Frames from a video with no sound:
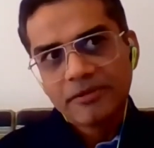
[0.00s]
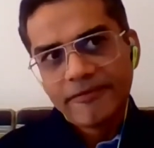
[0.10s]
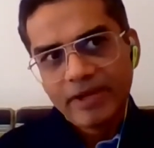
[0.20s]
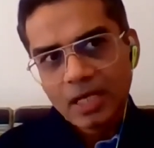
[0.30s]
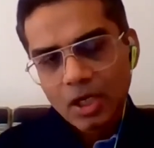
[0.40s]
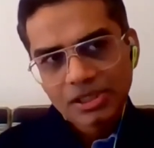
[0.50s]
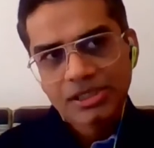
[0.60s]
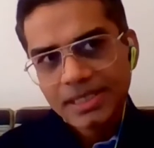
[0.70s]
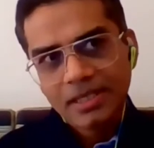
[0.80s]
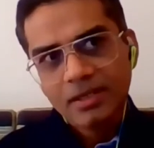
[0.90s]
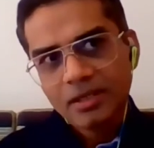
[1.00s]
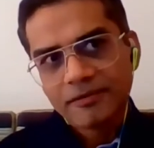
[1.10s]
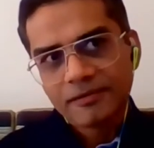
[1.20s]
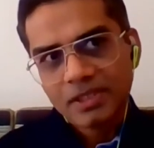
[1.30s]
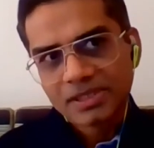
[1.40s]
the velocity
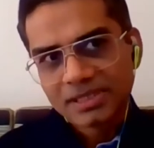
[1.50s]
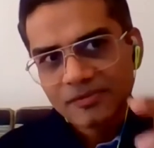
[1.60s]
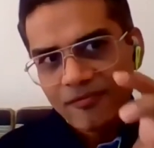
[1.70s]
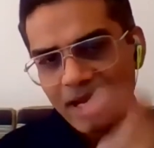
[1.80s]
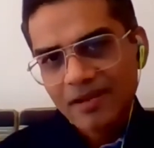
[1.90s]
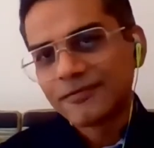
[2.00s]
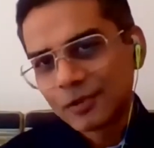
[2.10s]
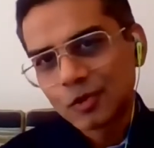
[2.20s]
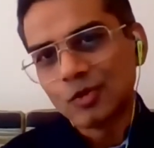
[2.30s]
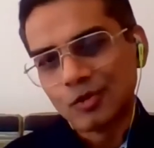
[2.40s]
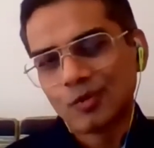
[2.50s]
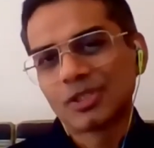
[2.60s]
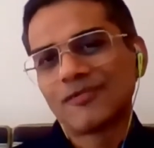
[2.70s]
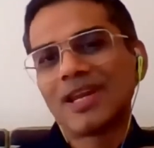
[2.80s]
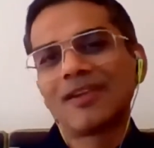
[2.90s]
of this wave 2
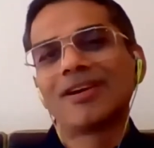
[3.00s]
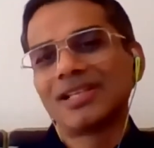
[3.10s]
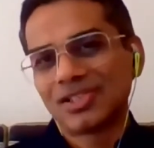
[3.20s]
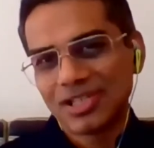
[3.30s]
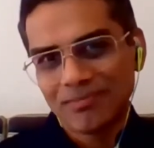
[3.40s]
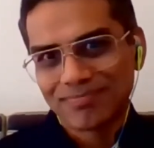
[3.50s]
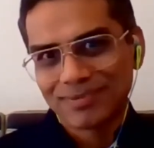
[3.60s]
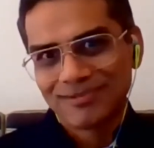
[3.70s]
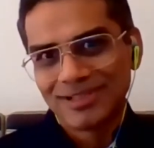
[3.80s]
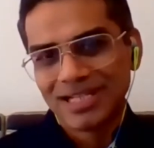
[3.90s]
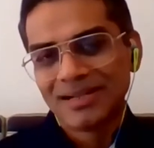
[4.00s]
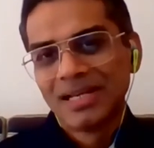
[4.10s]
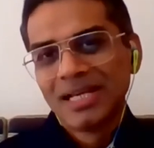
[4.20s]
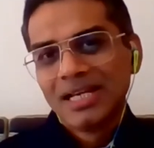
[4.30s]
was very, very steep, right?